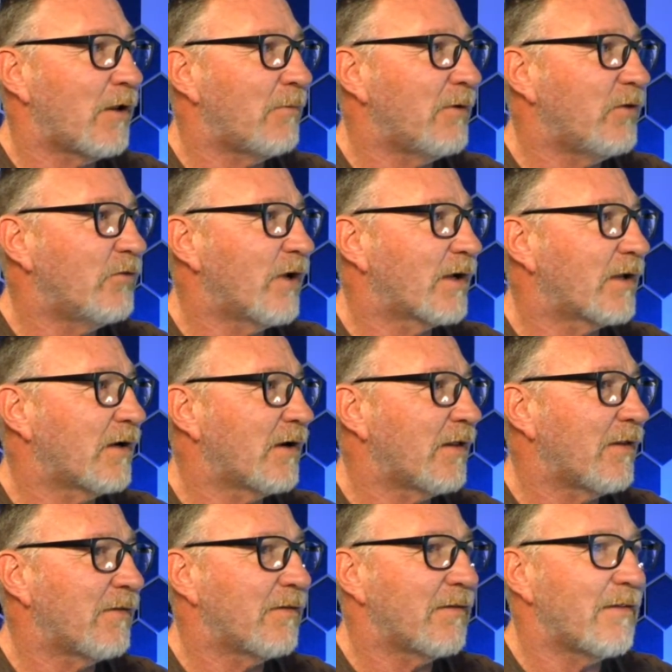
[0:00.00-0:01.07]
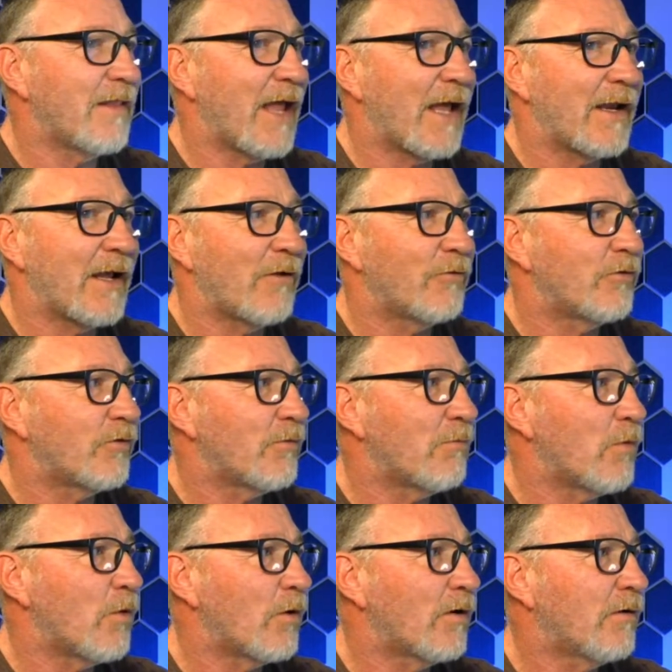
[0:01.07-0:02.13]
I'll be checking that out
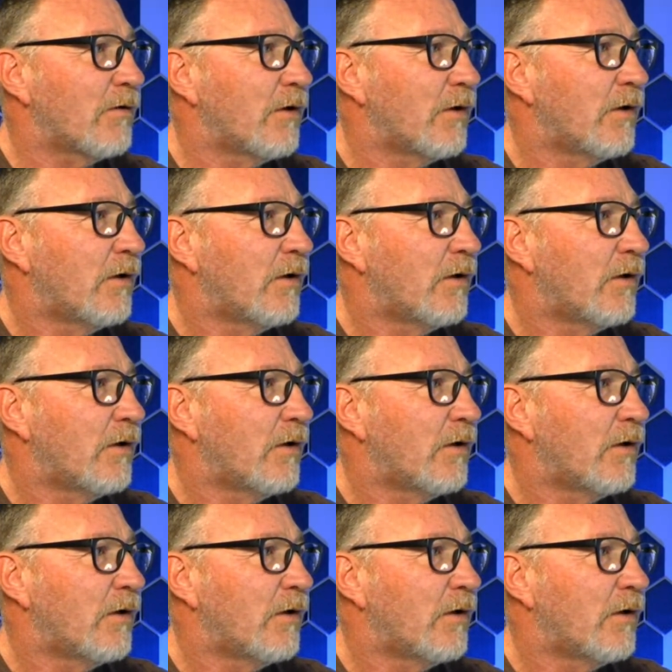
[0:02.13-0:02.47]
some more,